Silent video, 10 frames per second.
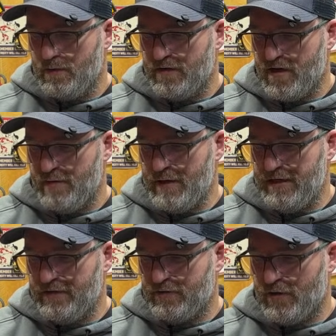Tom
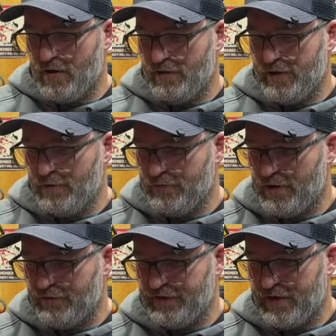had to crawl an old
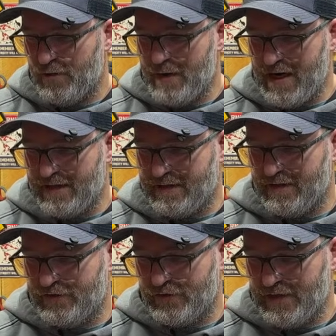nursing home attic
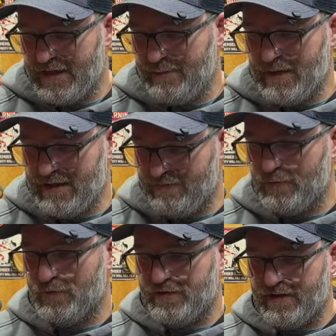yesterday, paying
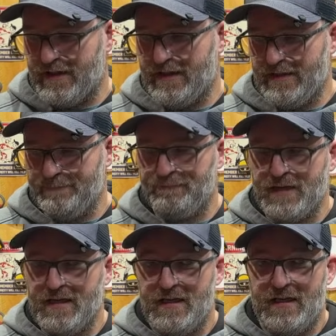for it today.
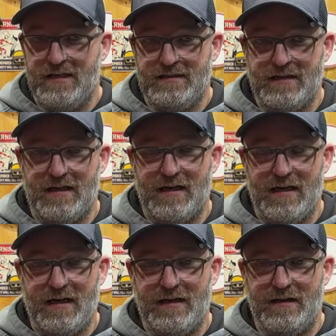Yeah,
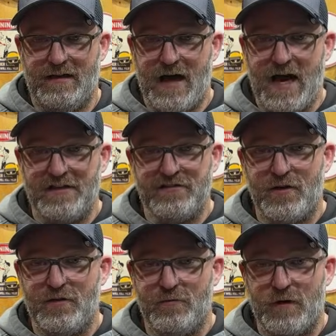I
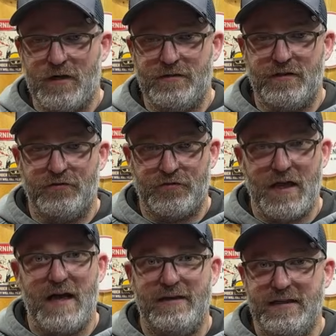started wearing those
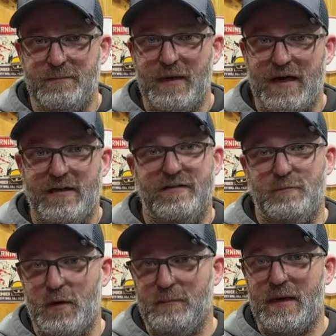Klein knee pads.
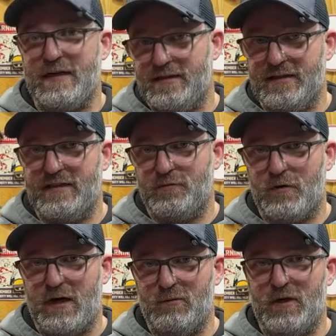Mainly that's
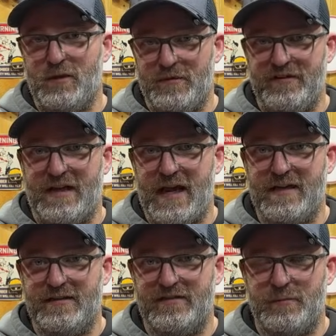where I wear them is in
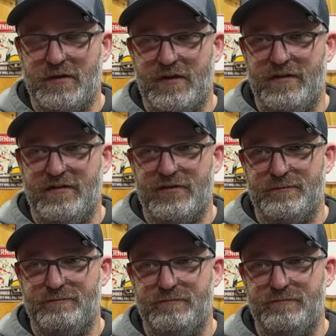attics because